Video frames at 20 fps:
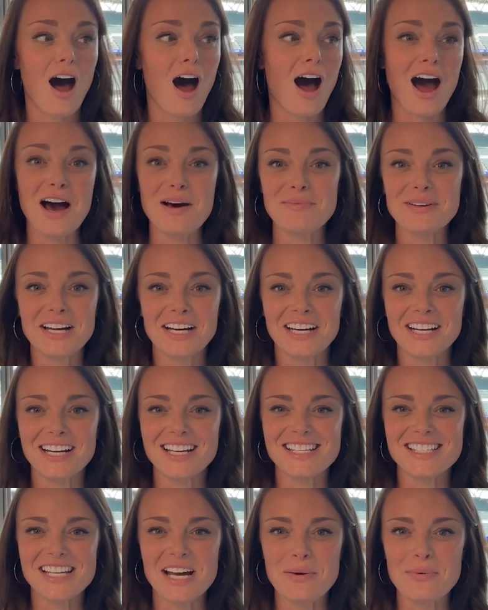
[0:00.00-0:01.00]
I'll be
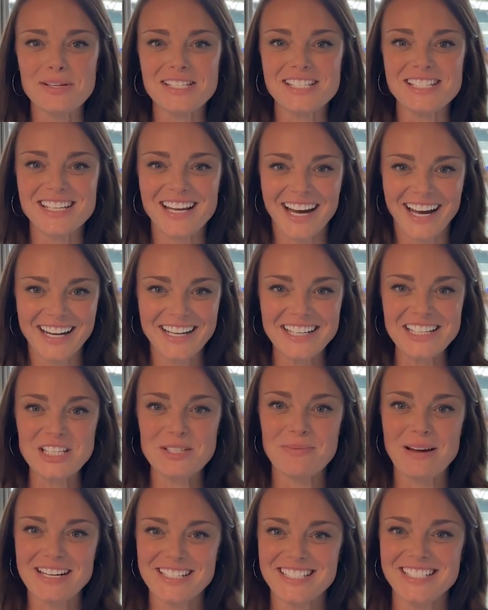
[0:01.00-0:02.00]
honest, I was not
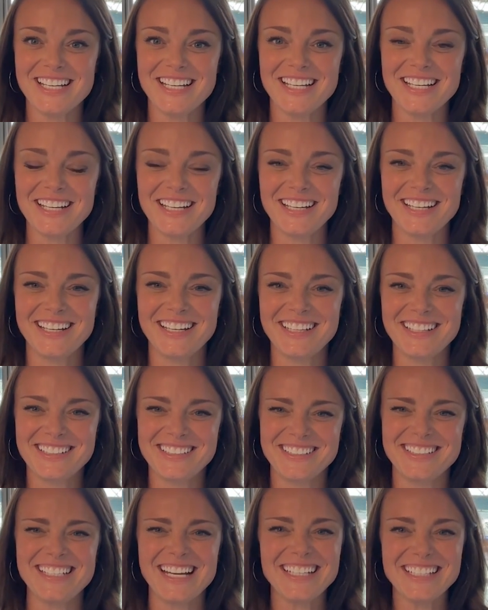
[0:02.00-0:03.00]
expecting
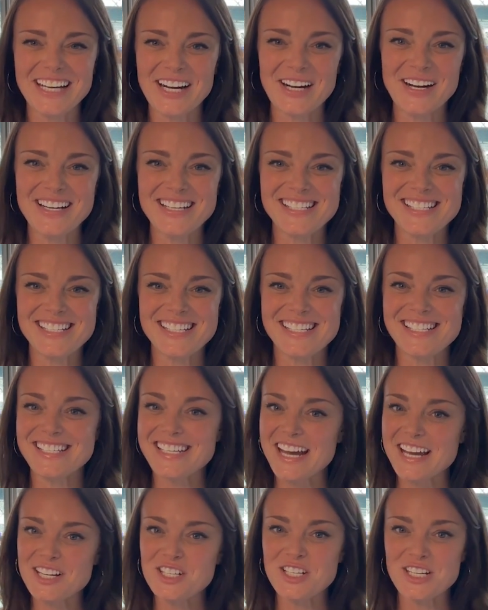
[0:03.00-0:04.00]
Ted Karras to
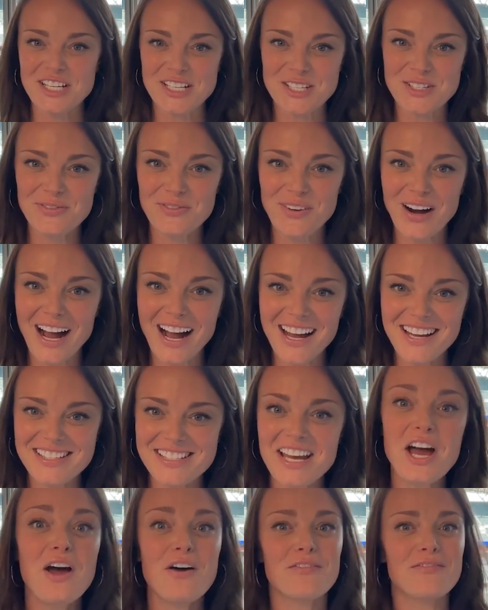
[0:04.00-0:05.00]
say cheese fries.